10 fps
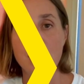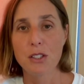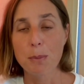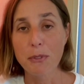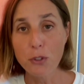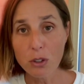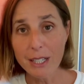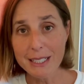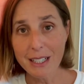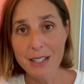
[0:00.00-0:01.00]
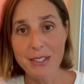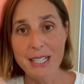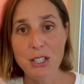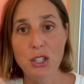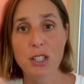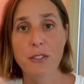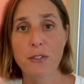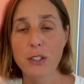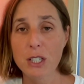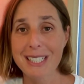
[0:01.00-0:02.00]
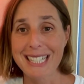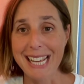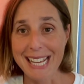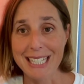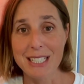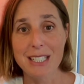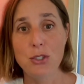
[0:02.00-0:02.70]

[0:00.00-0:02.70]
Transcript: So before I dive into the first S,